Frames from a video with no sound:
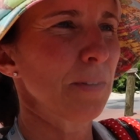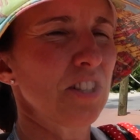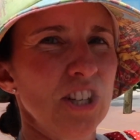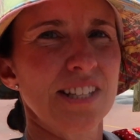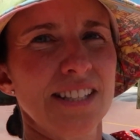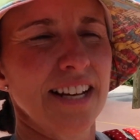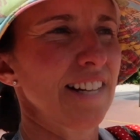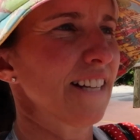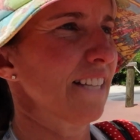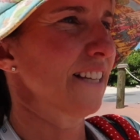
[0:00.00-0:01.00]
we just
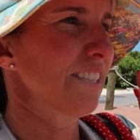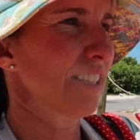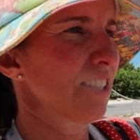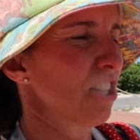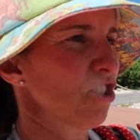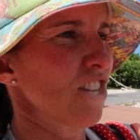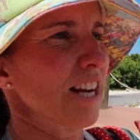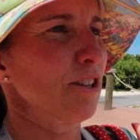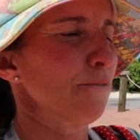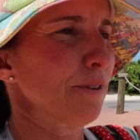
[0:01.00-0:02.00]
uh,
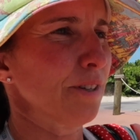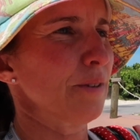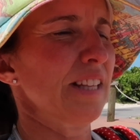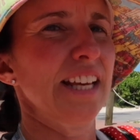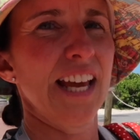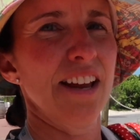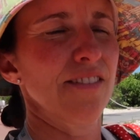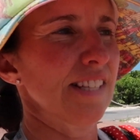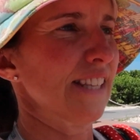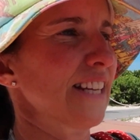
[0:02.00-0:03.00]
checked through and they gave
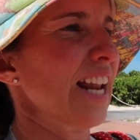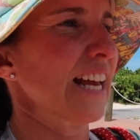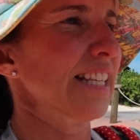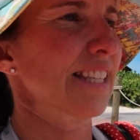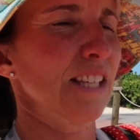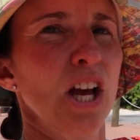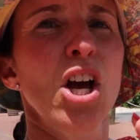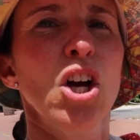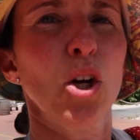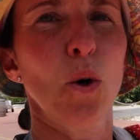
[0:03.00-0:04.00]
us a nice
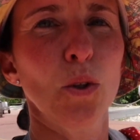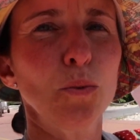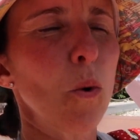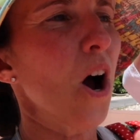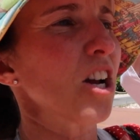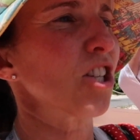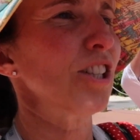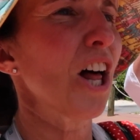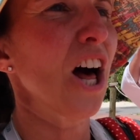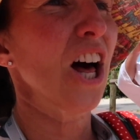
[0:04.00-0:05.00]
cold
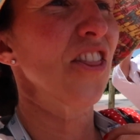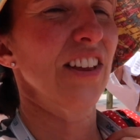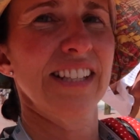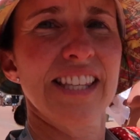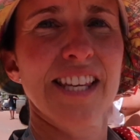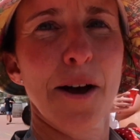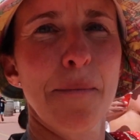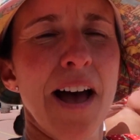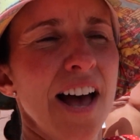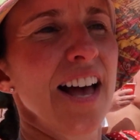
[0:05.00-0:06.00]
washcloth and
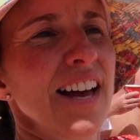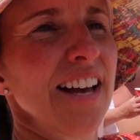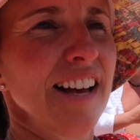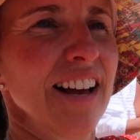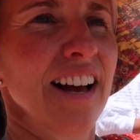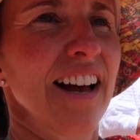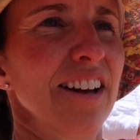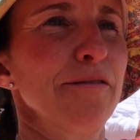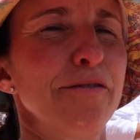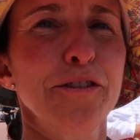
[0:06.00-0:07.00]
some
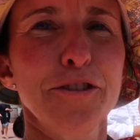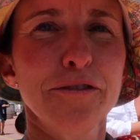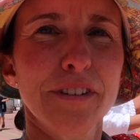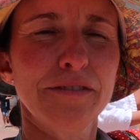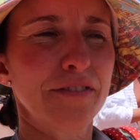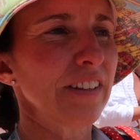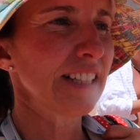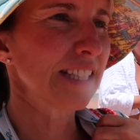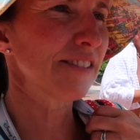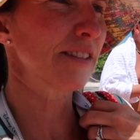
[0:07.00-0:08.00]
um, fruit and